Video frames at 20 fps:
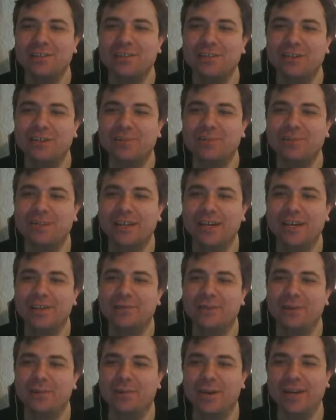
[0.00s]
the Doom
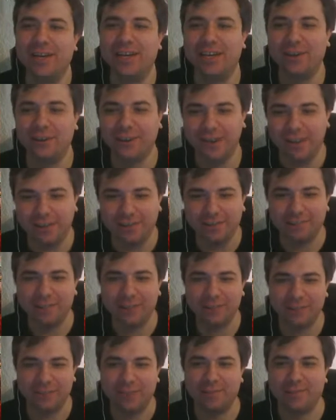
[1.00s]
Diver, when it got
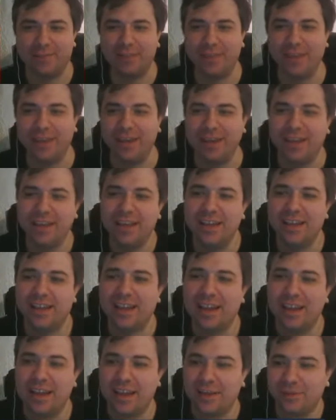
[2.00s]
into something,
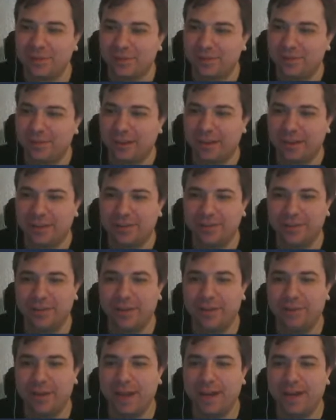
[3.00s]
it would say, so
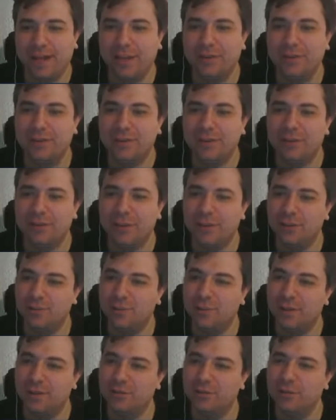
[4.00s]
if any units are
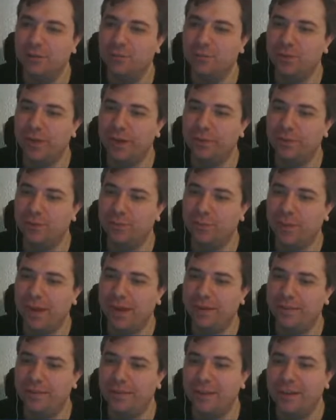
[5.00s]
touched by the Doom Diver's
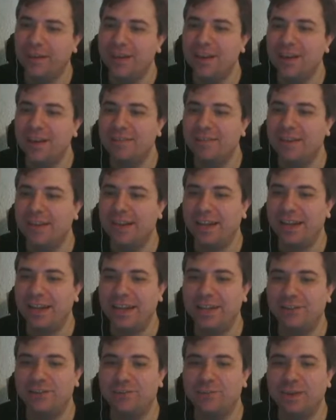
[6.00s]
base, then
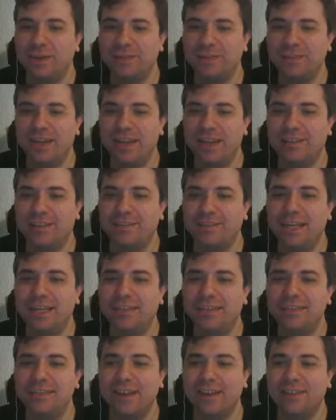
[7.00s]
each must take
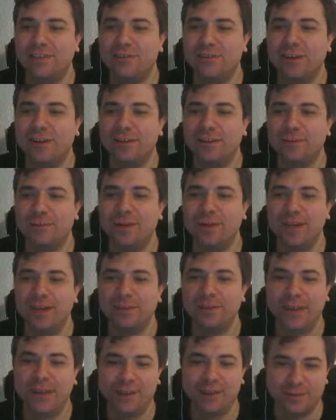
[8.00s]
D6 strength
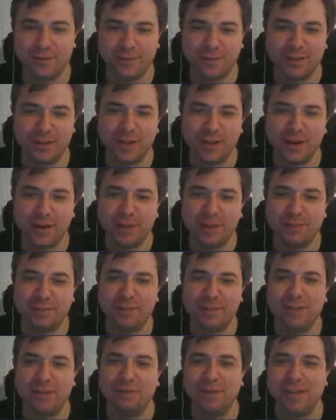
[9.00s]
5 hits with no armor
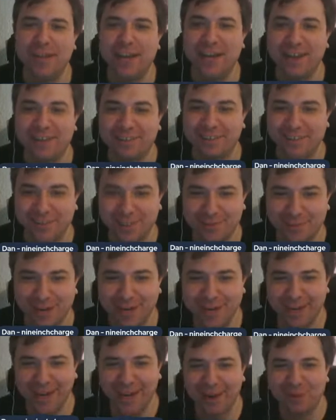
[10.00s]
save allowed. I mean,
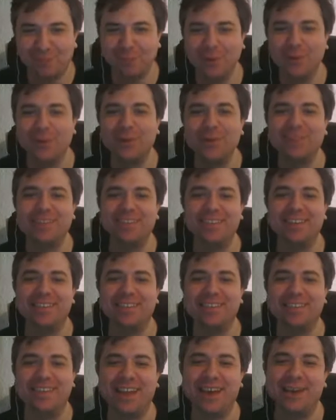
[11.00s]
how pointy is
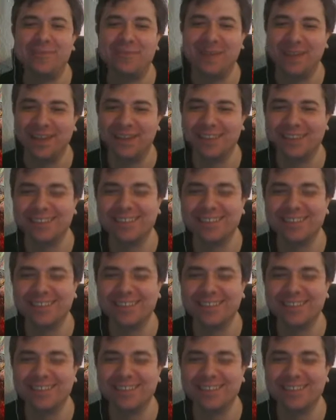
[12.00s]
his helmet?